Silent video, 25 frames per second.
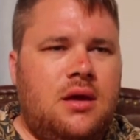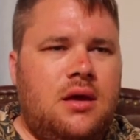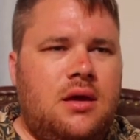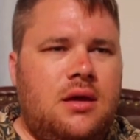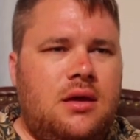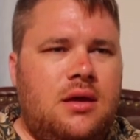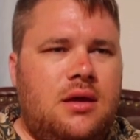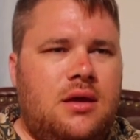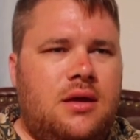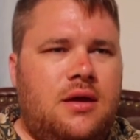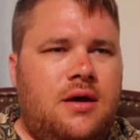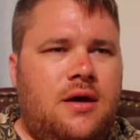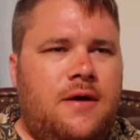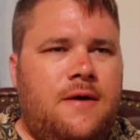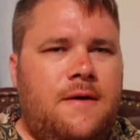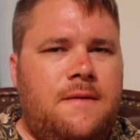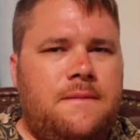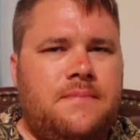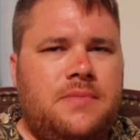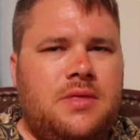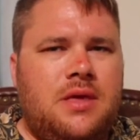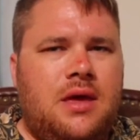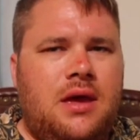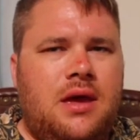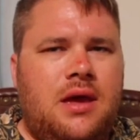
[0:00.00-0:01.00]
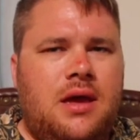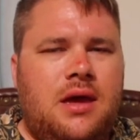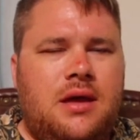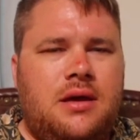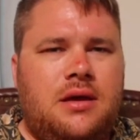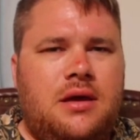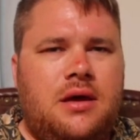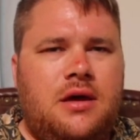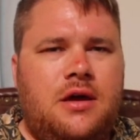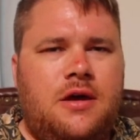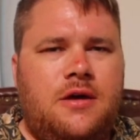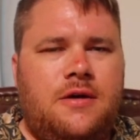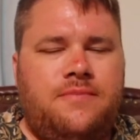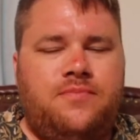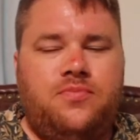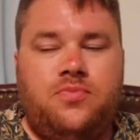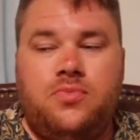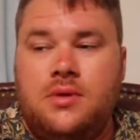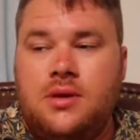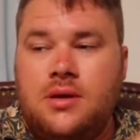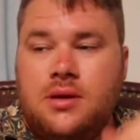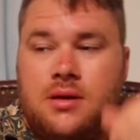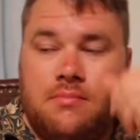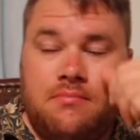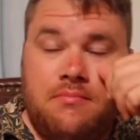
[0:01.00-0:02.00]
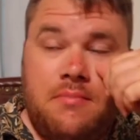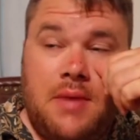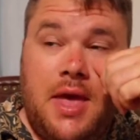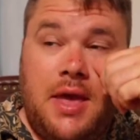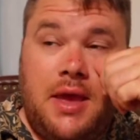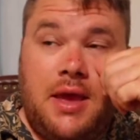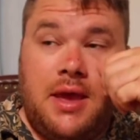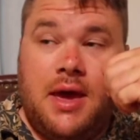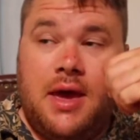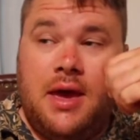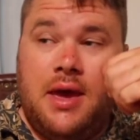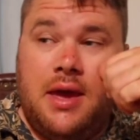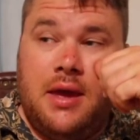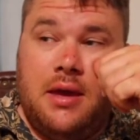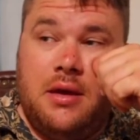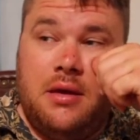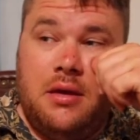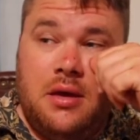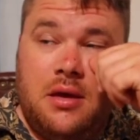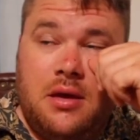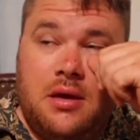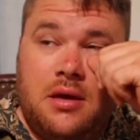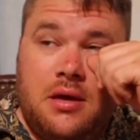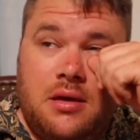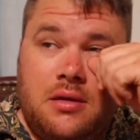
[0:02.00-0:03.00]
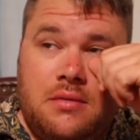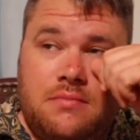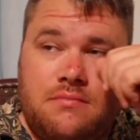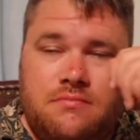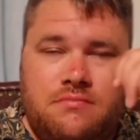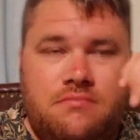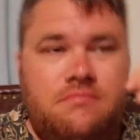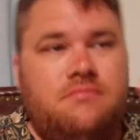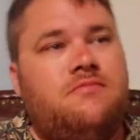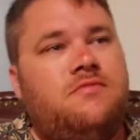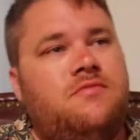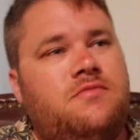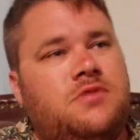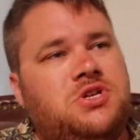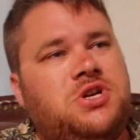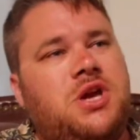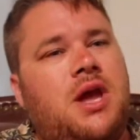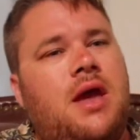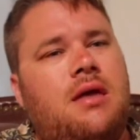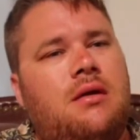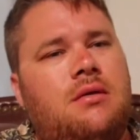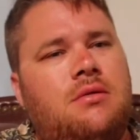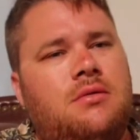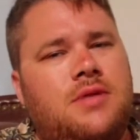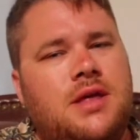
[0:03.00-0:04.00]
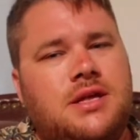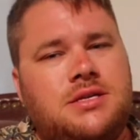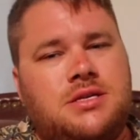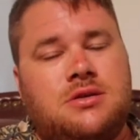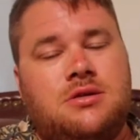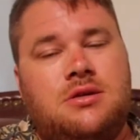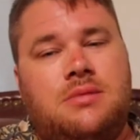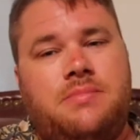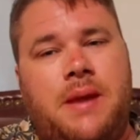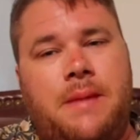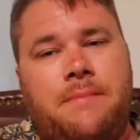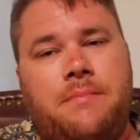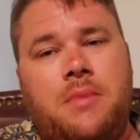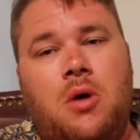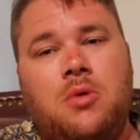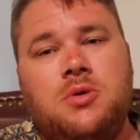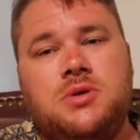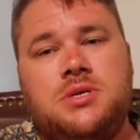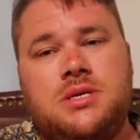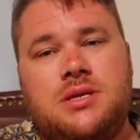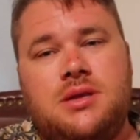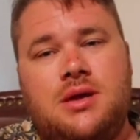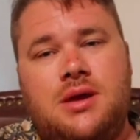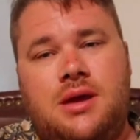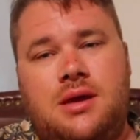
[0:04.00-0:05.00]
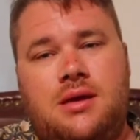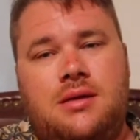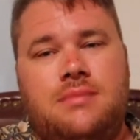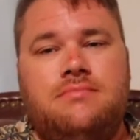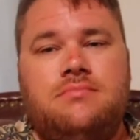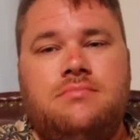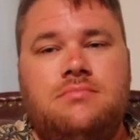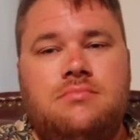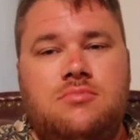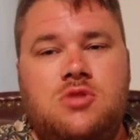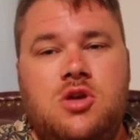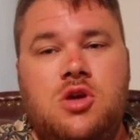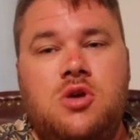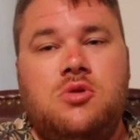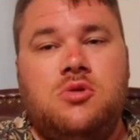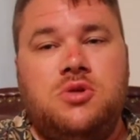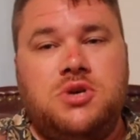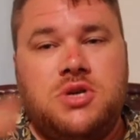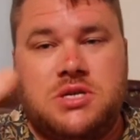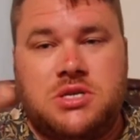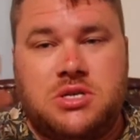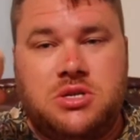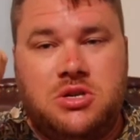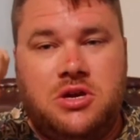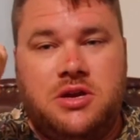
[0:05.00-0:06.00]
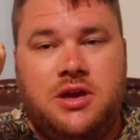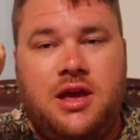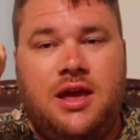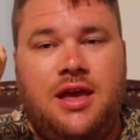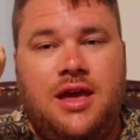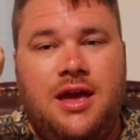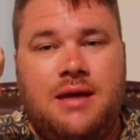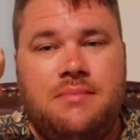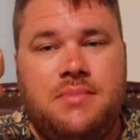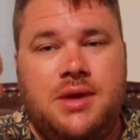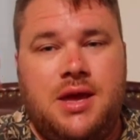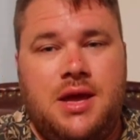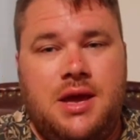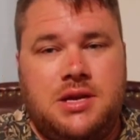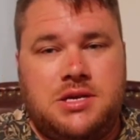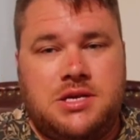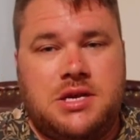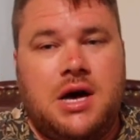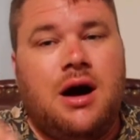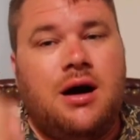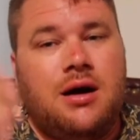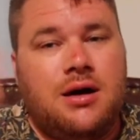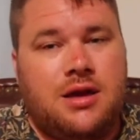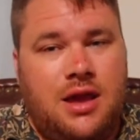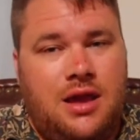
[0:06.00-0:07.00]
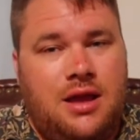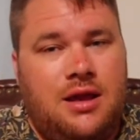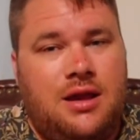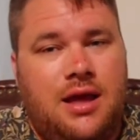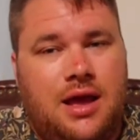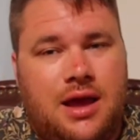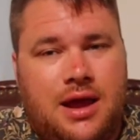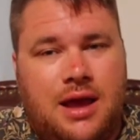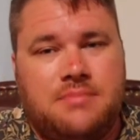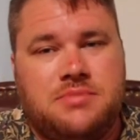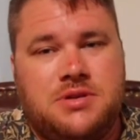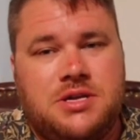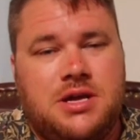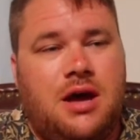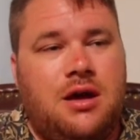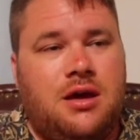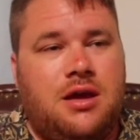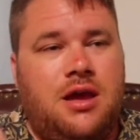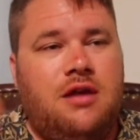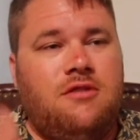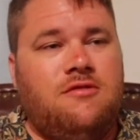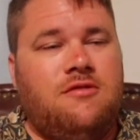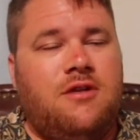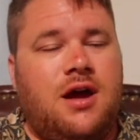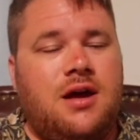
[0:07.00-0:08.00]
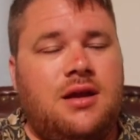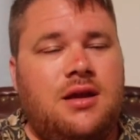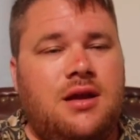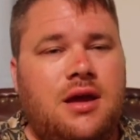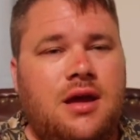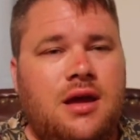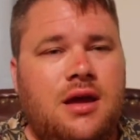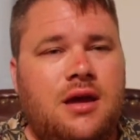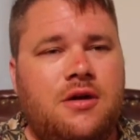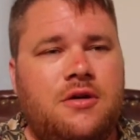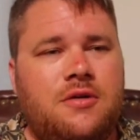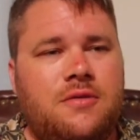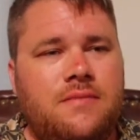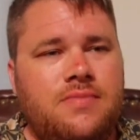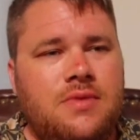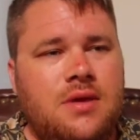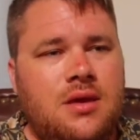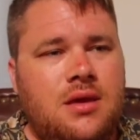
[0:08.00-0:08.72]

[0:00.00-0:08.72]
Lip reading: you know, and make a channel that's going to be mostly you just looking at me talking like I'm talking right now.